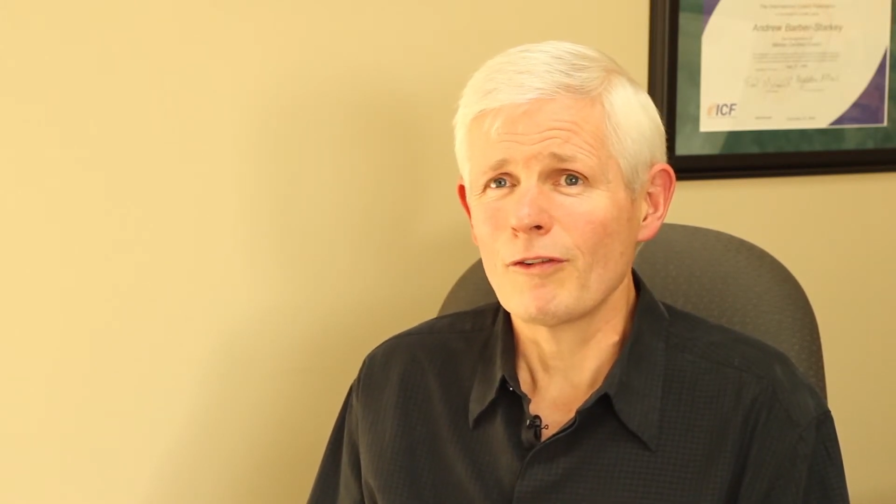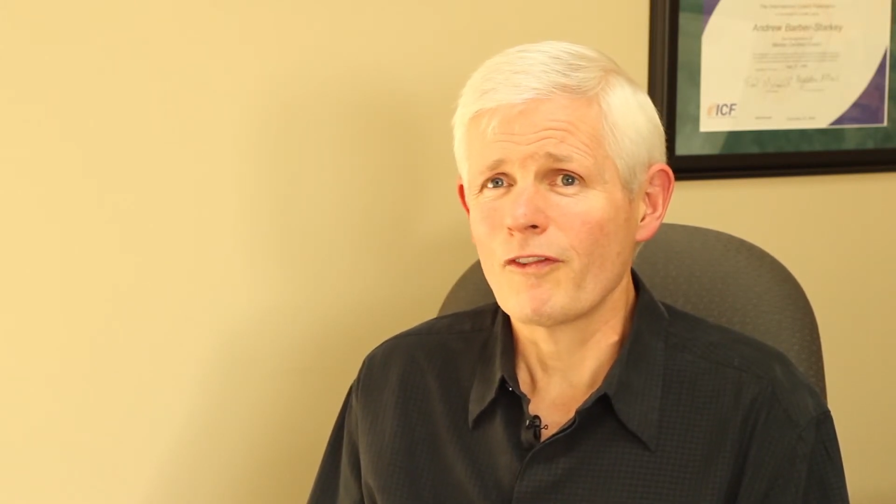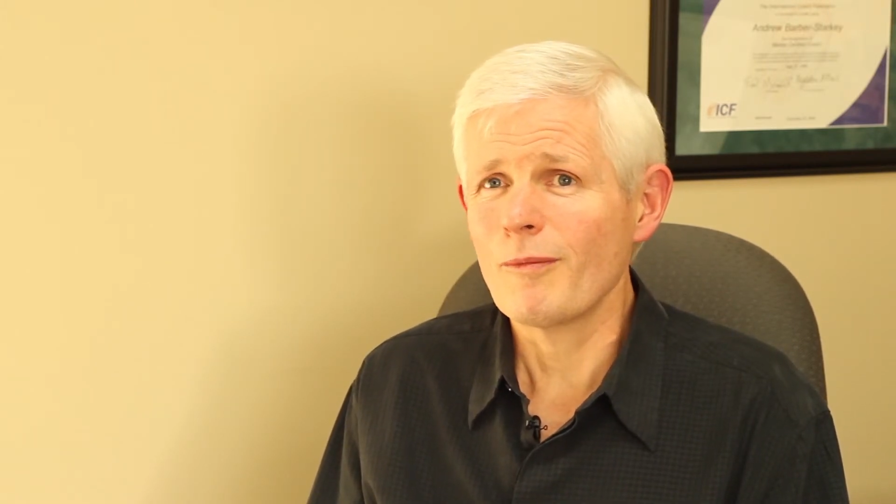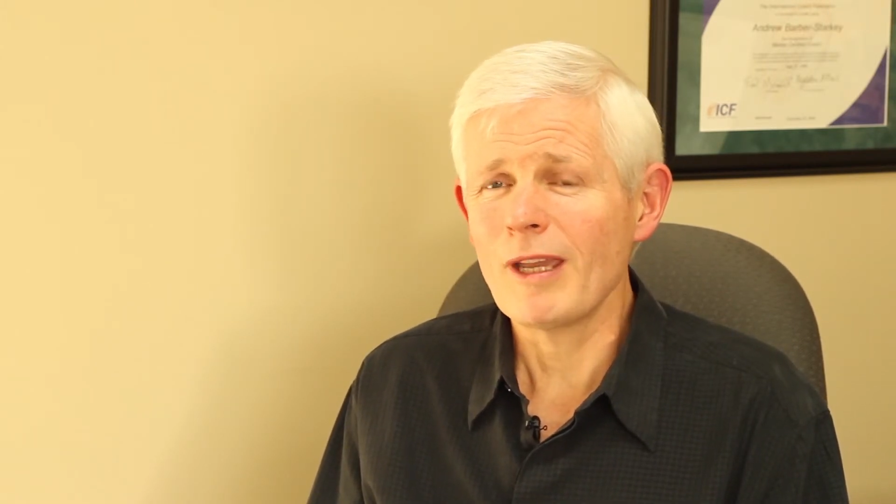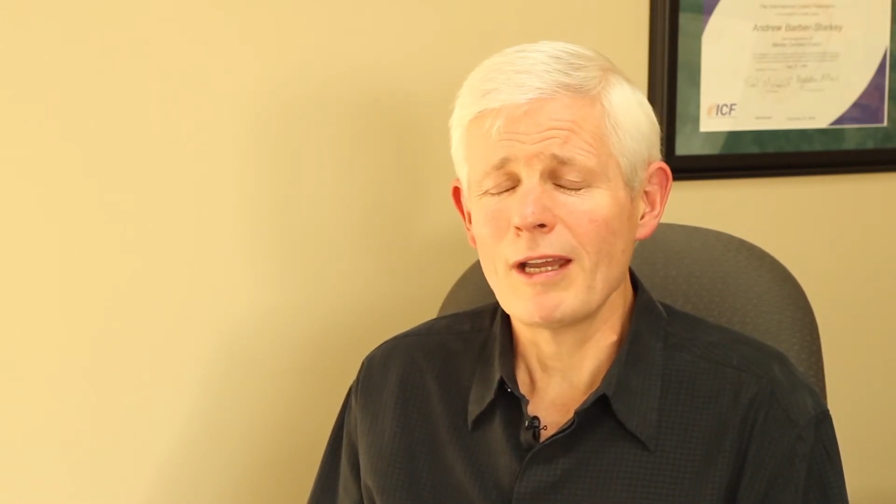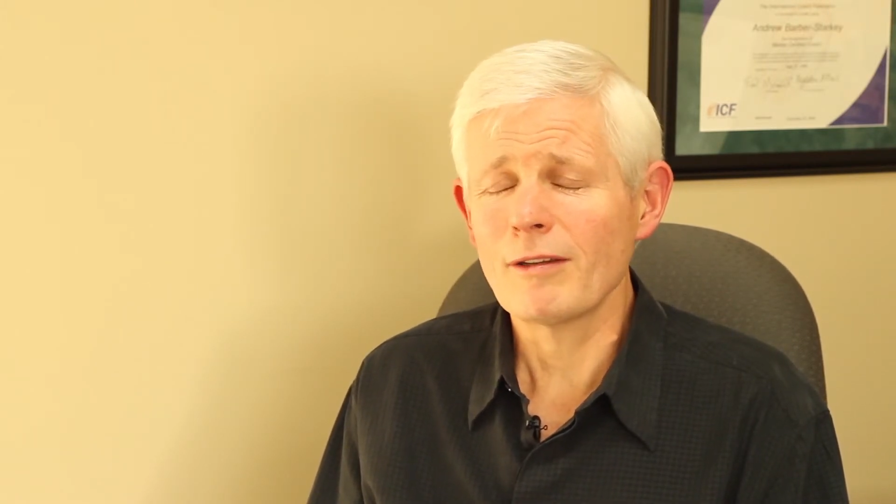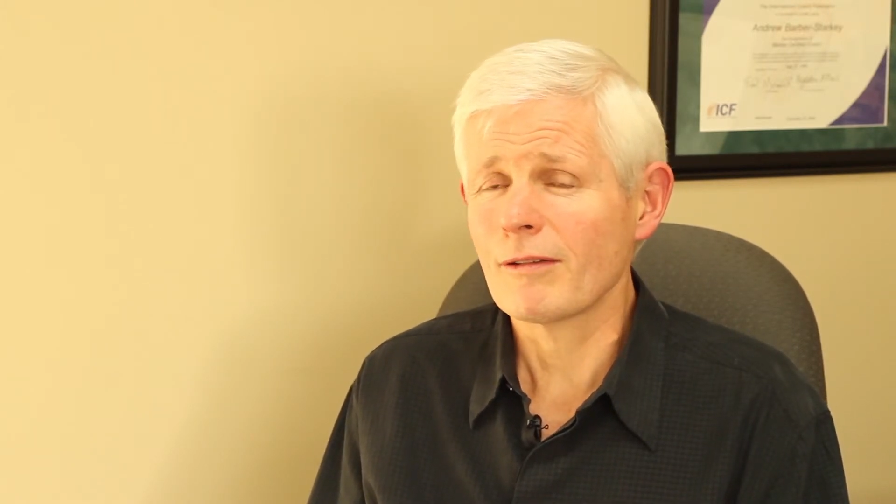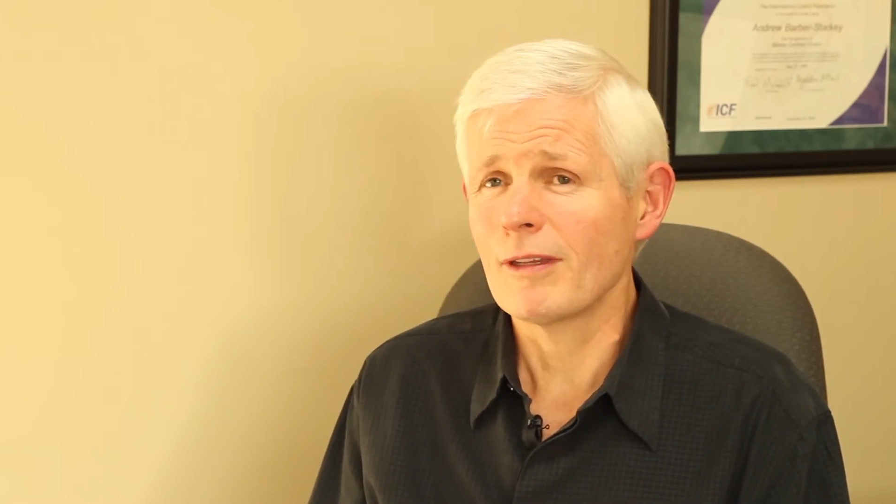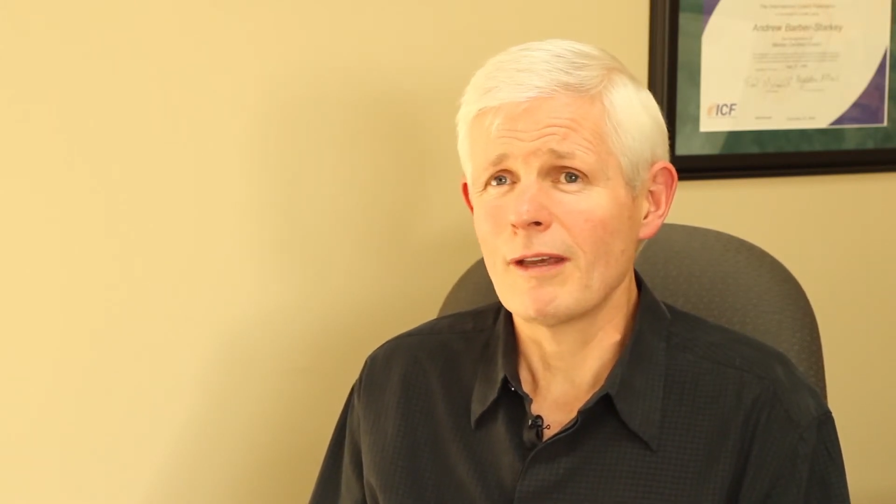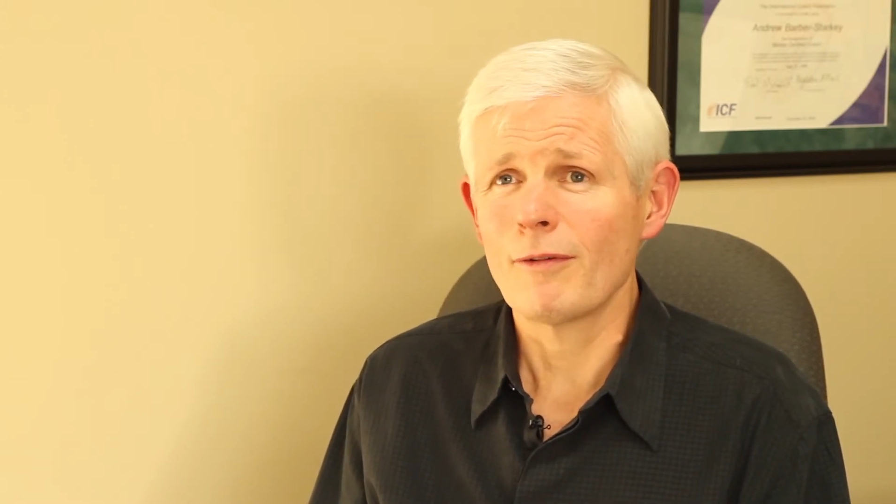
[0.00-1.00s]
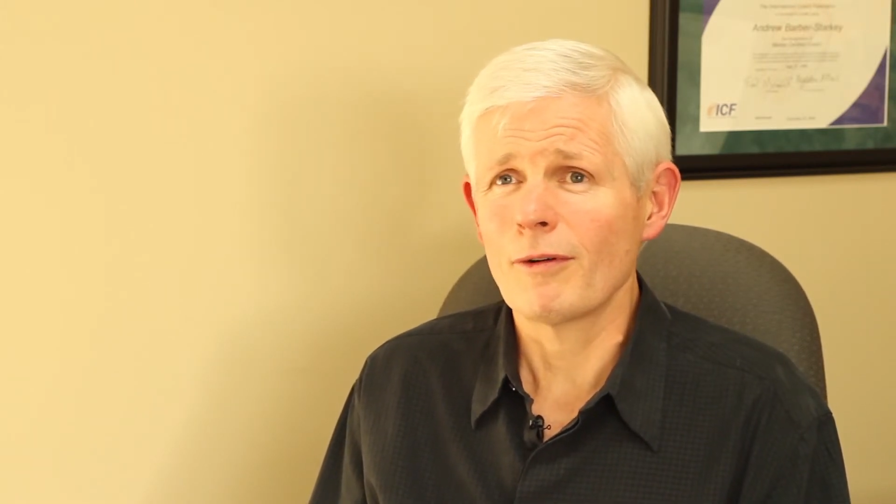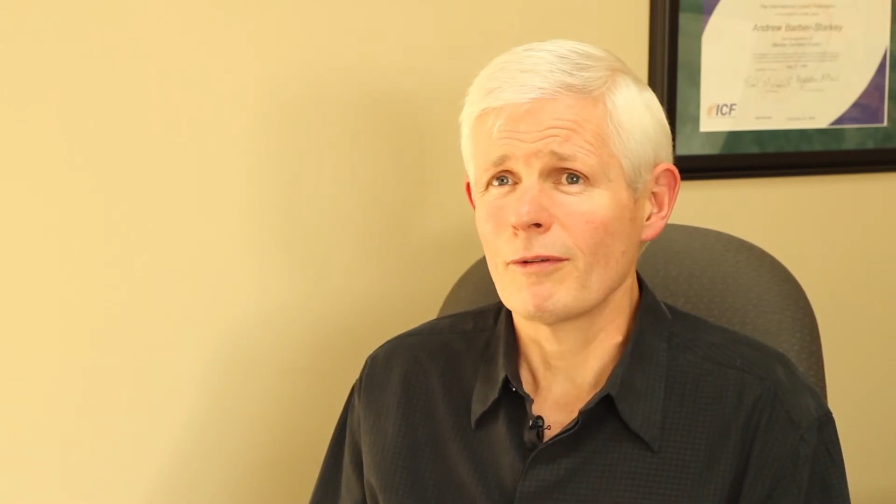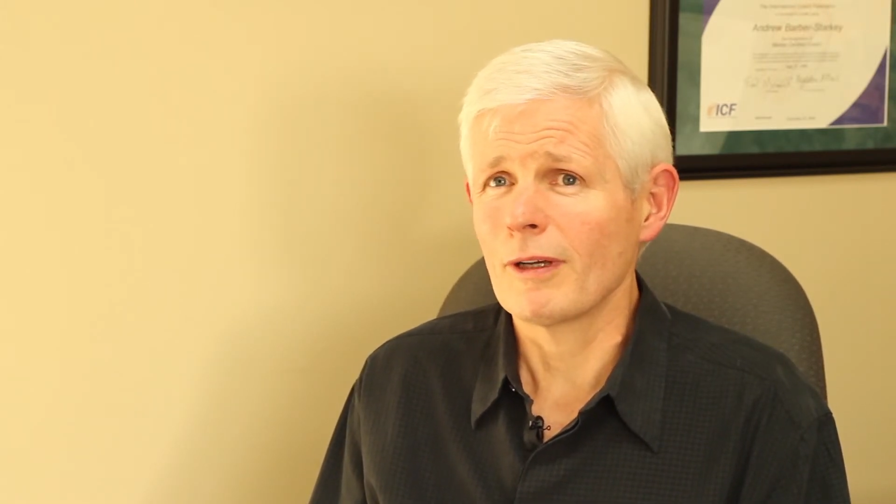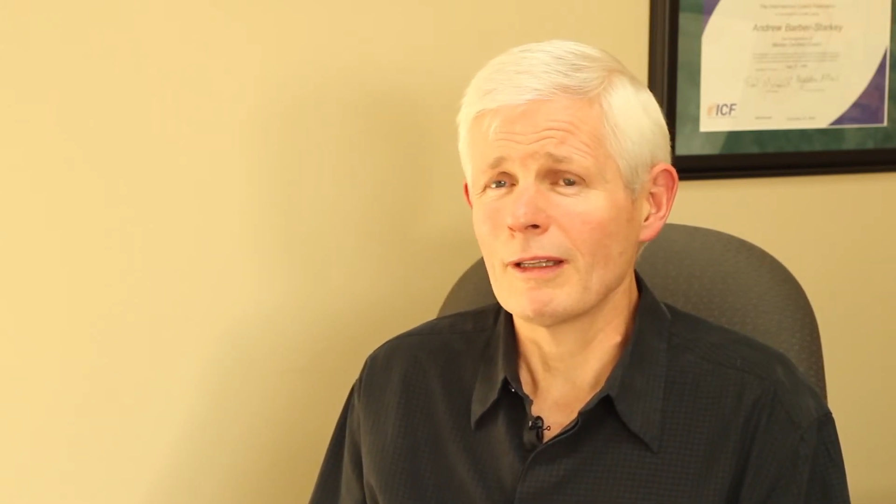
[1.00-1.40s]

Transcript: for me, I just never